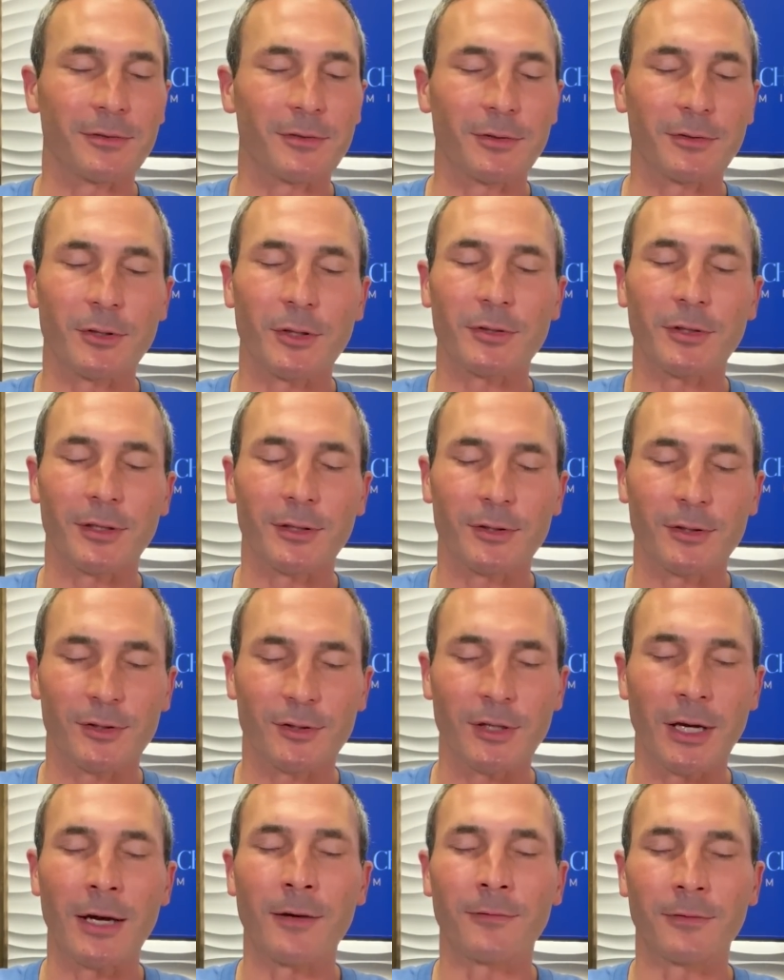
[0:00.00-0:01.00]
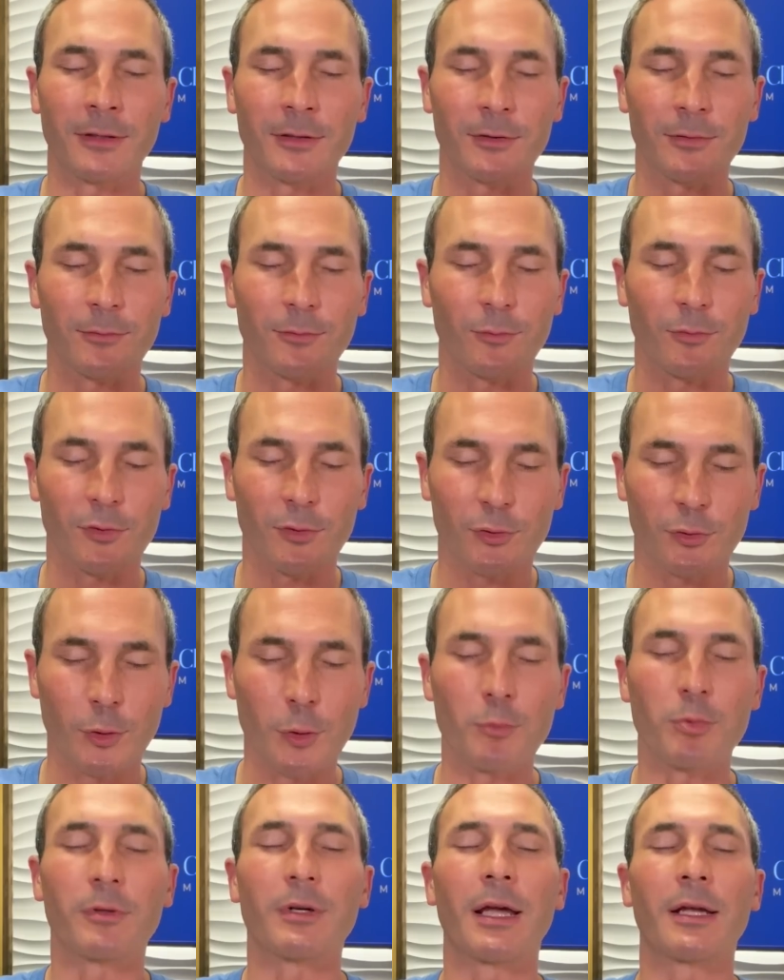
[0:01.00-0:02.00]
Just a sovereign,
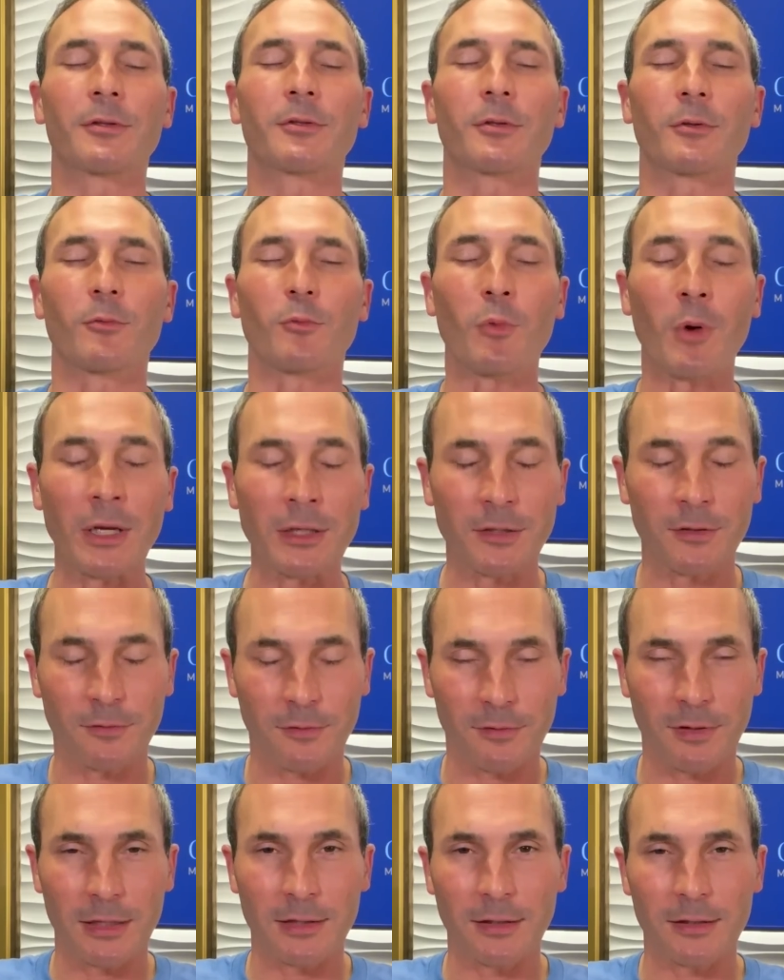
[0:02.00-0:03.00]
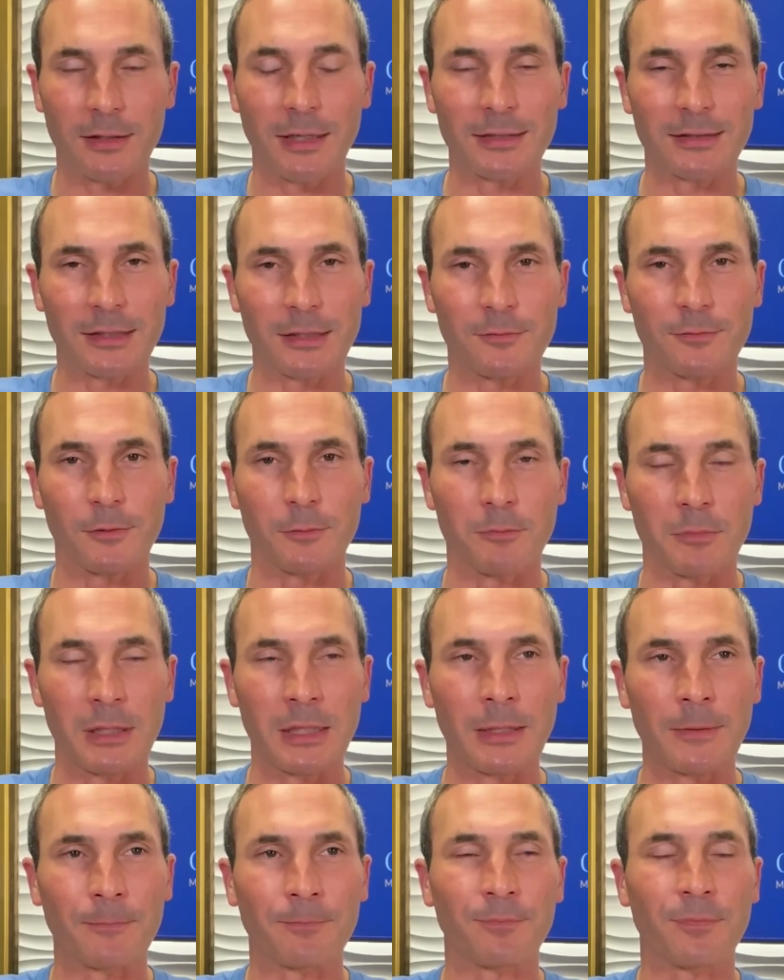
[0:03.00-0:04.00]
supernatural, wonderful thing that God did for
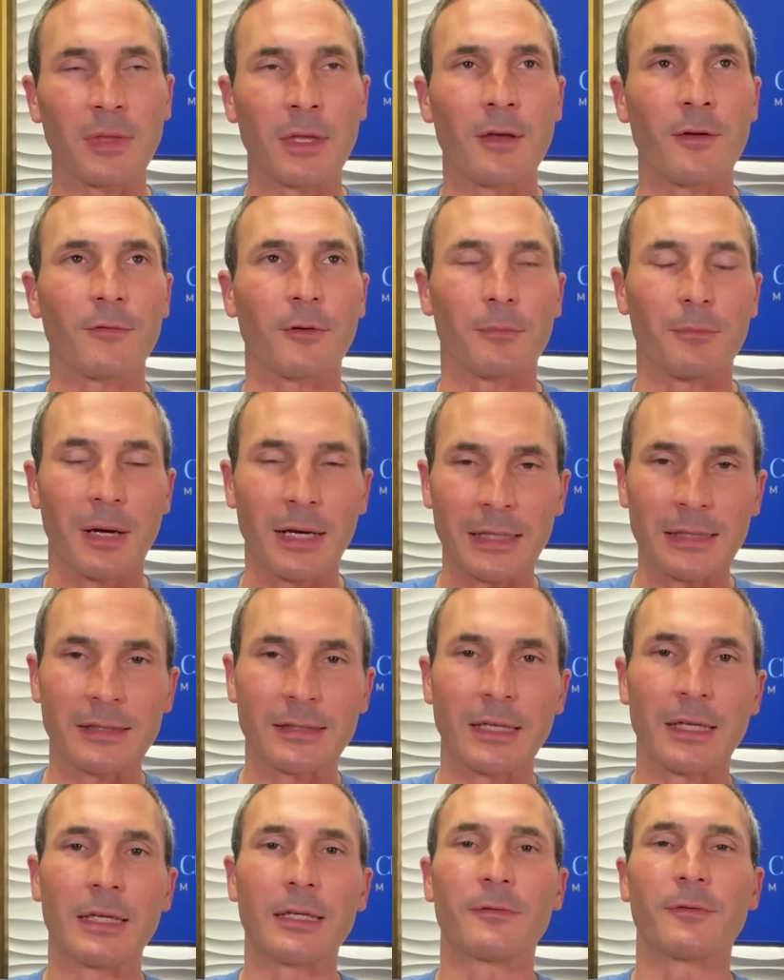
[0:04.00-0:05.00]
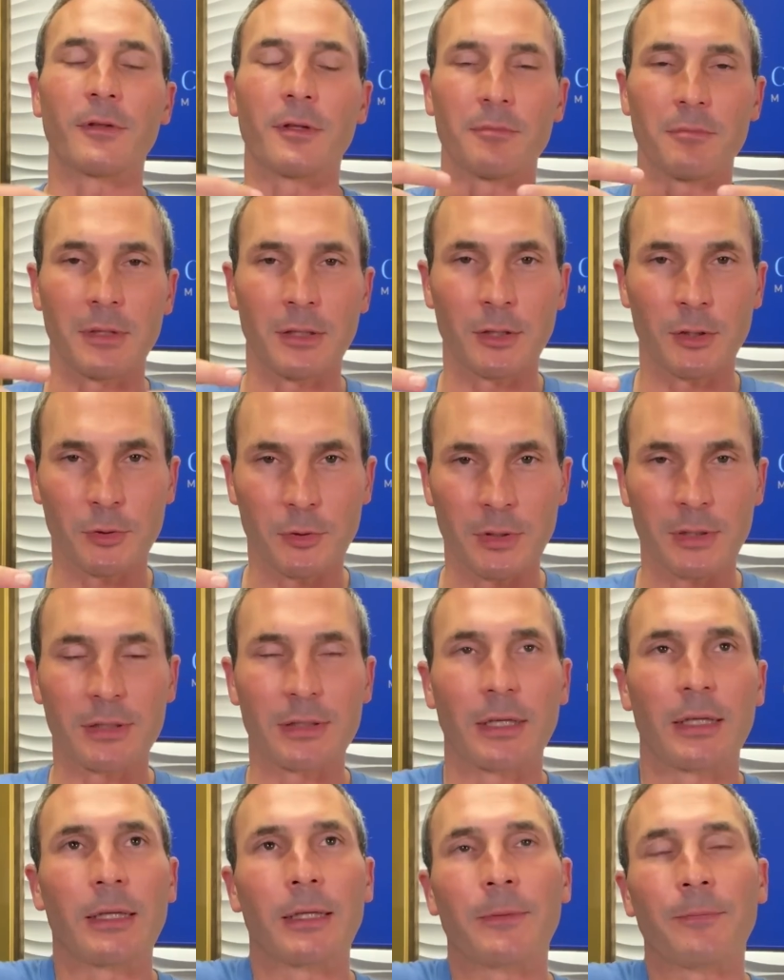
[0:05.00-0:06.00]
me for my sake, for the ministry's
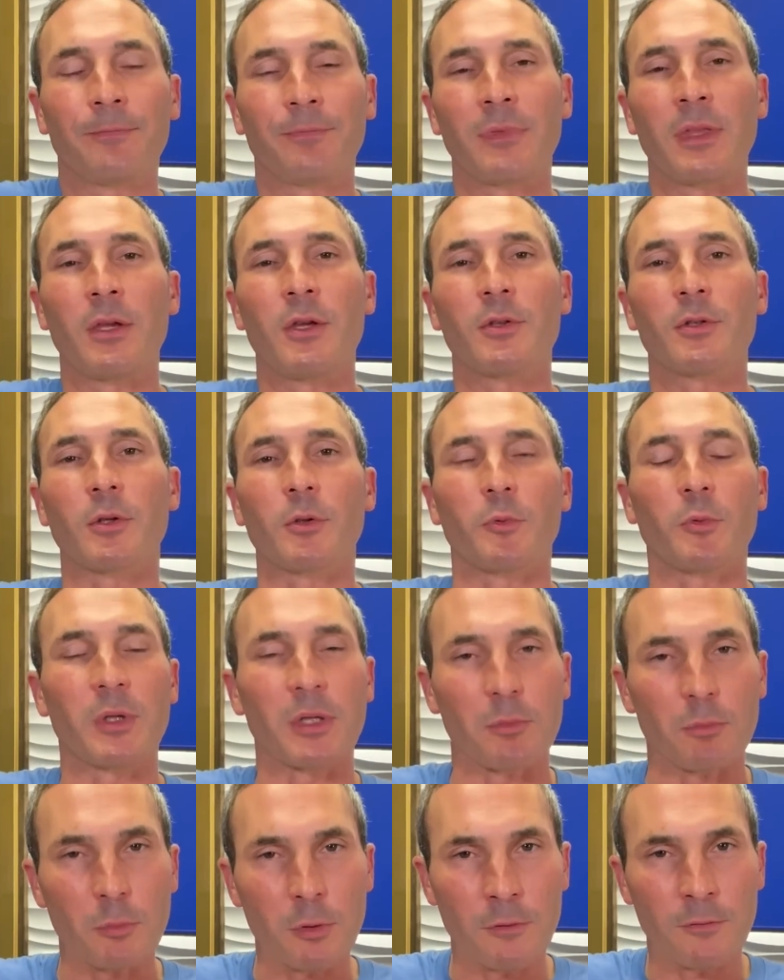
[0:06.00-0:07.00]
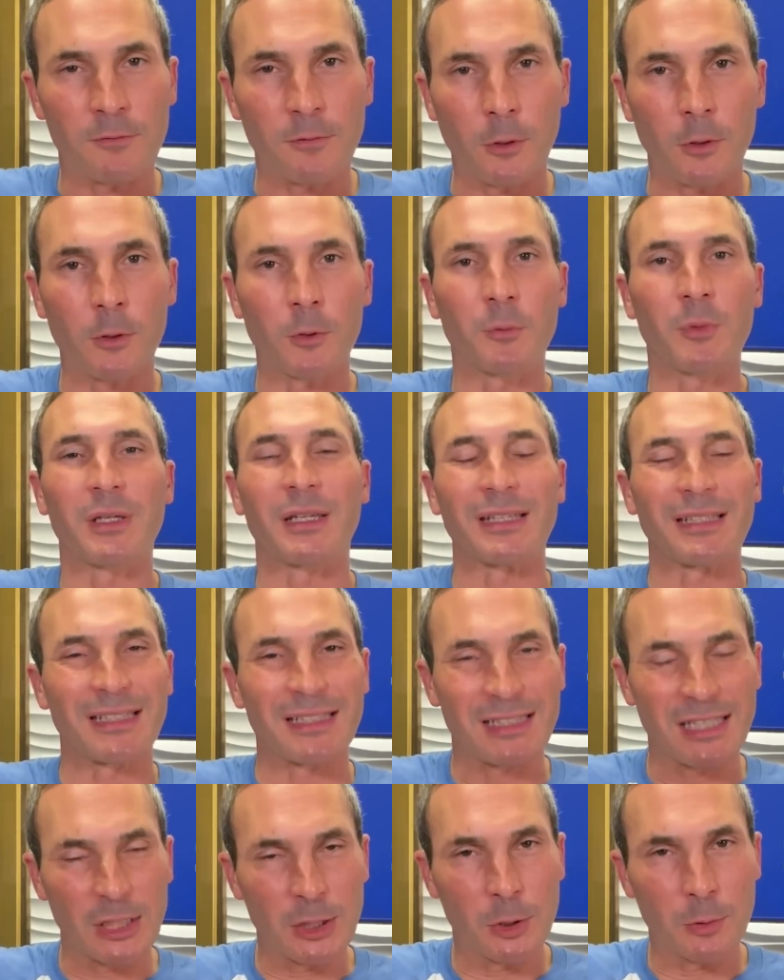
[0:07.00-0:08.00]
sake, so that we can move forward, we can
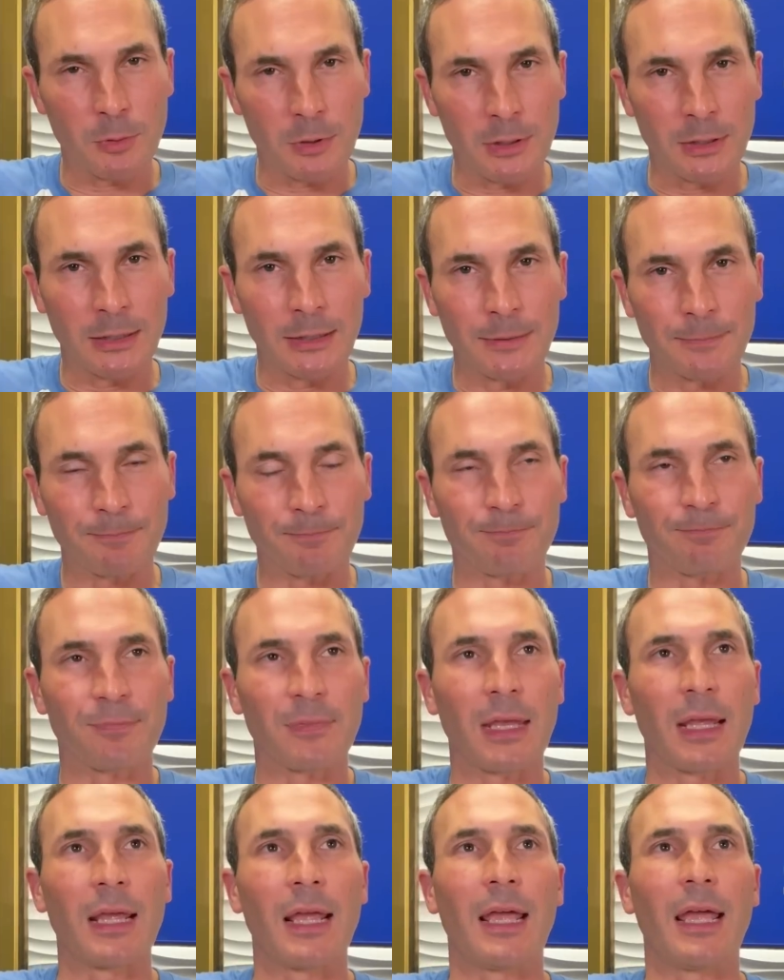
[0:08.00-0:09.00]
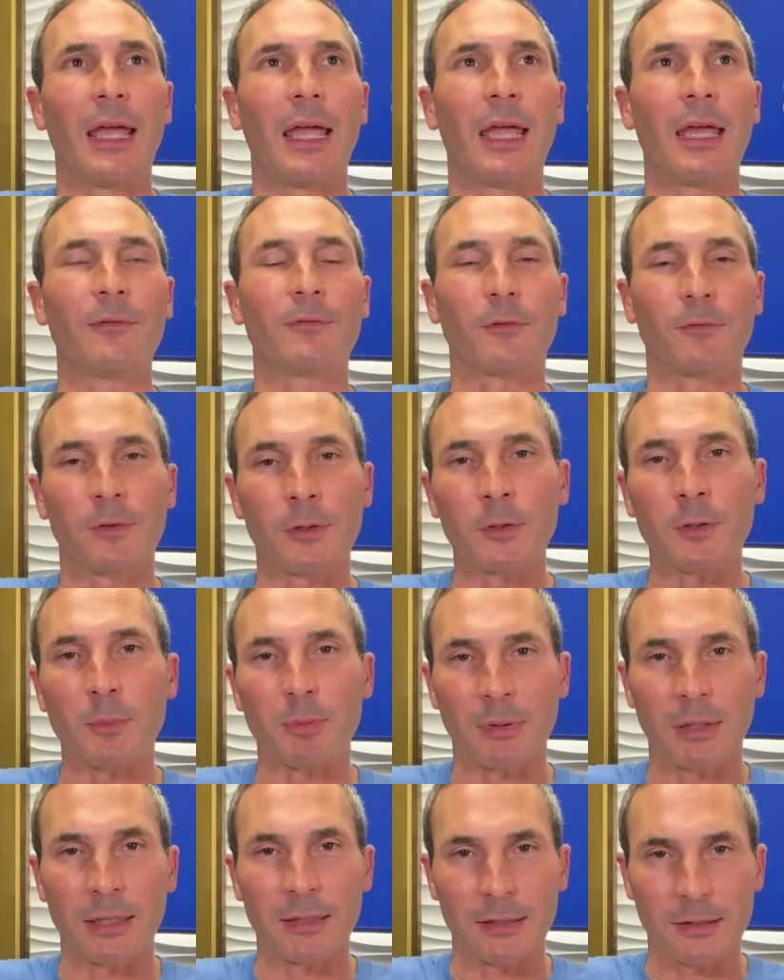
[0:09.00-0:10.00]
continue on and fulfill the
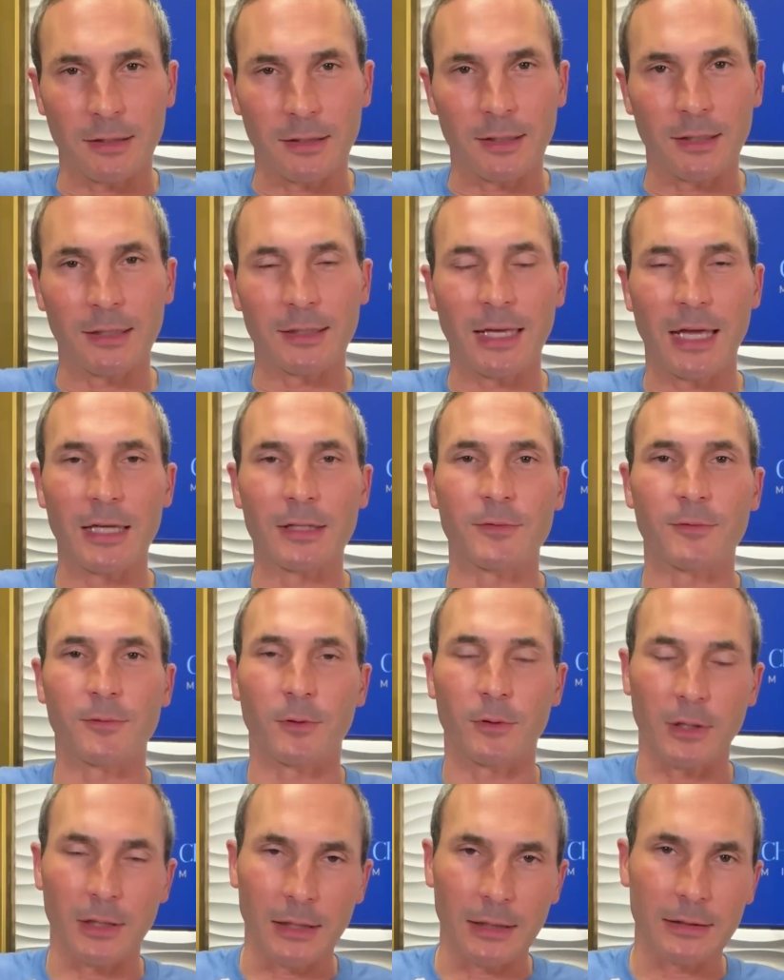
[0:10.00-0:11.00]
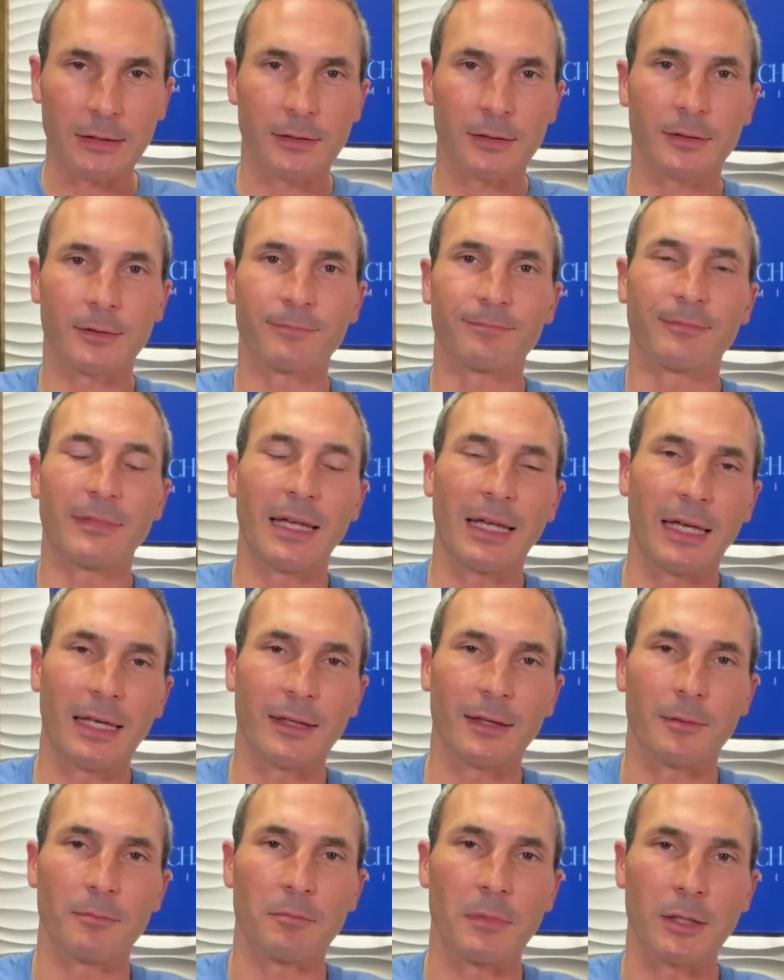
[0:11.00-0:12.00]
plan that God has for us
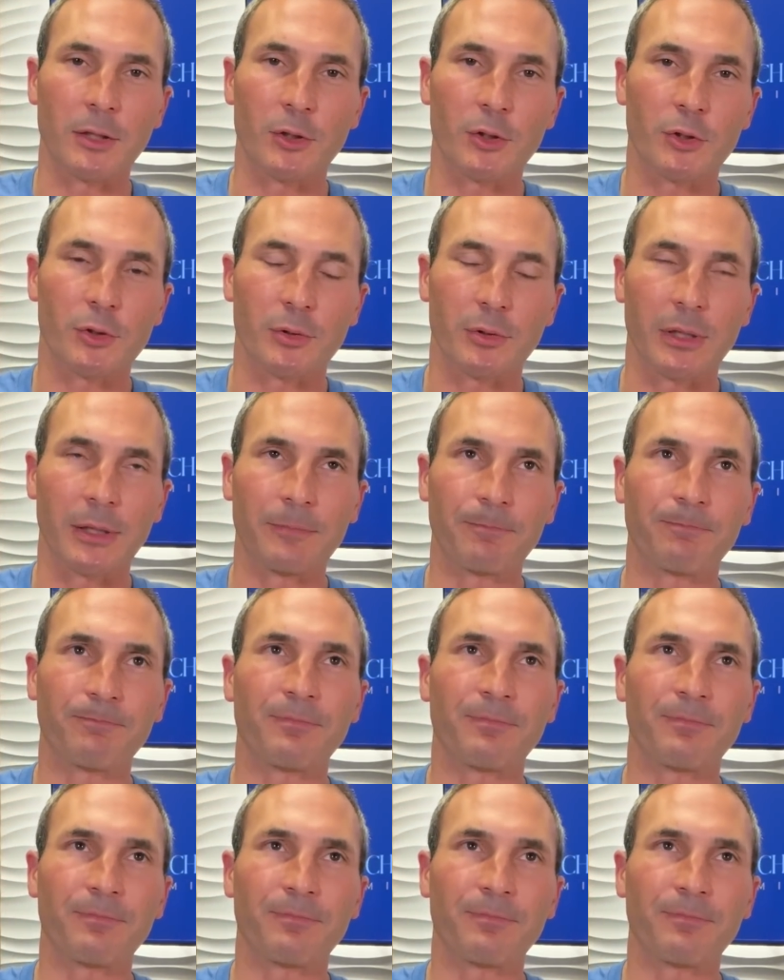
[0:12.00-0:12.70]
and the ministry.